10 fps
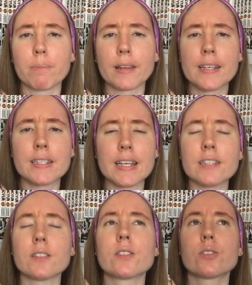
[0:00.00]
blend
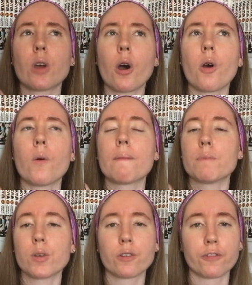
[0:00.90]
in so
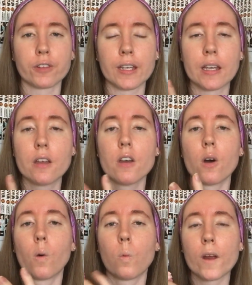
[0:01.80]
beautifully
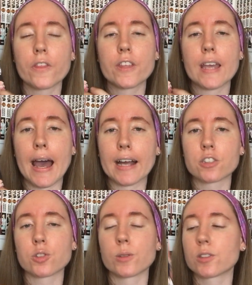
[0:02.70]
with the
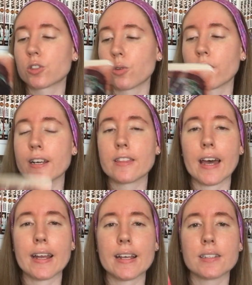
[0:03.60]
actual story
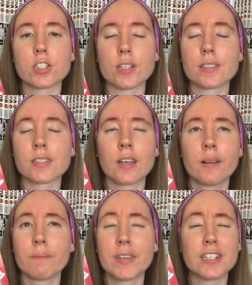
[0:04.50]
that it's just
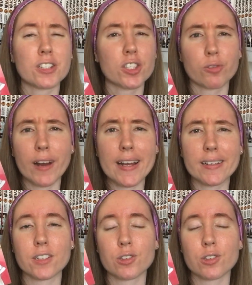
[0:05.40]
great.